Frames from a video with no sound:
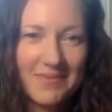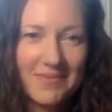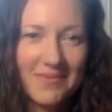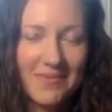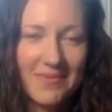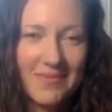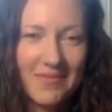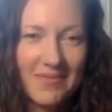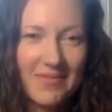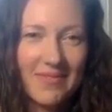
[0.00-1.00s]

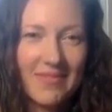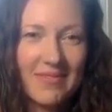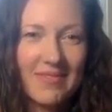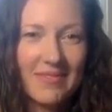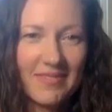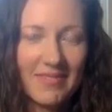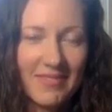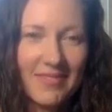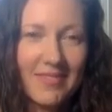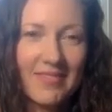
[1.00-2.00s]

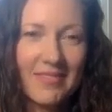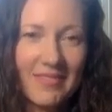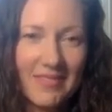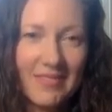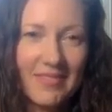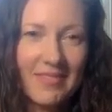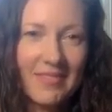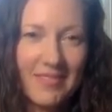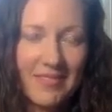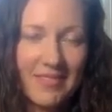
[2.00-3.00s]

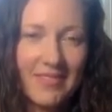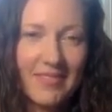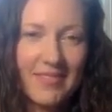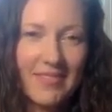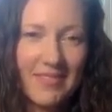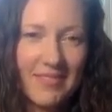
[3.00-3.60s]
This person isn't speaking.